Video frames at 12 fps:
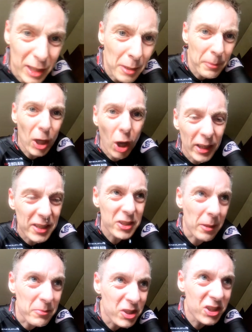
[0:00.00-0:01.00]
going to be
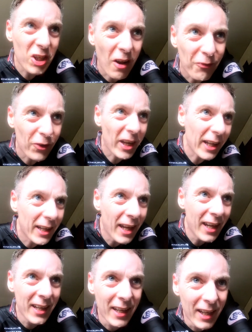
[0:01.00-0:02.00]
honest, I'm suffering.
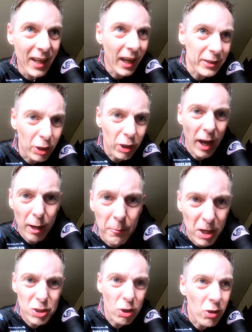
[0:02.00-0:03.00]
I don't know how
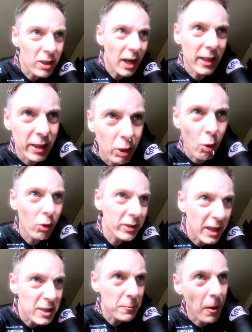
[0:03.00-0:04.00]
much longer I can hold
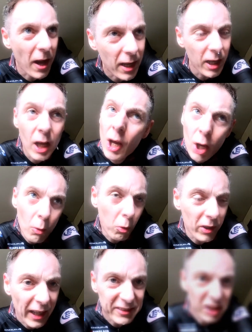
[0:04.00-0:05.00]
this, but
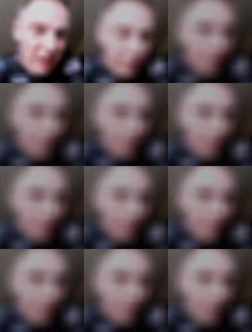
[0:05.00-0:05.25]
we'll get to